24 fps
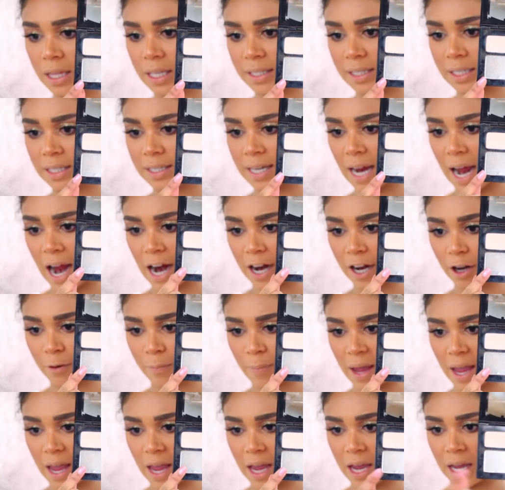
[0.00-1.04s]
This entire
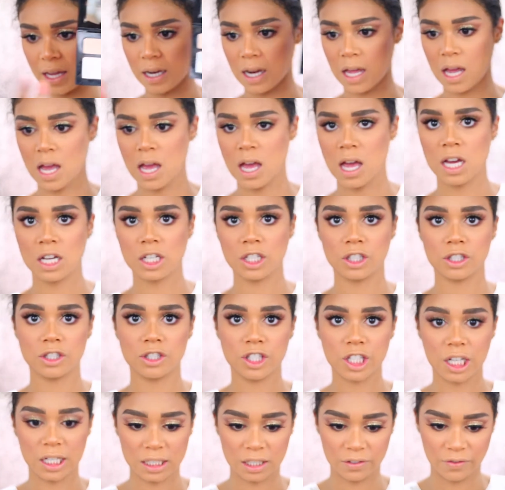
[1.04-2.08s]
pan
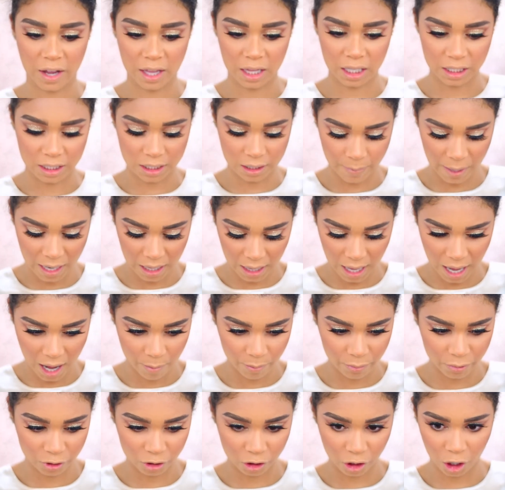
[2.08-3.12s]
just fell into my
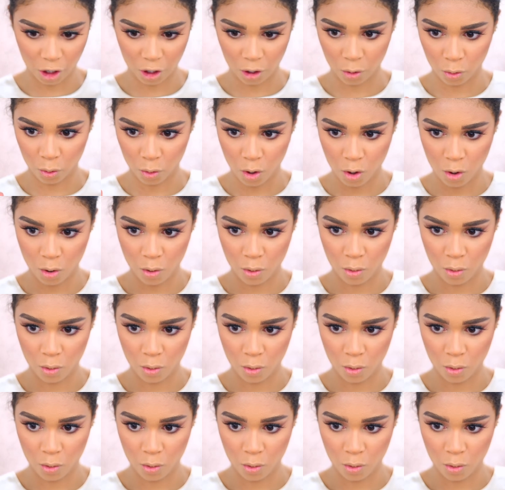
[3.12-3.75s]
lap, so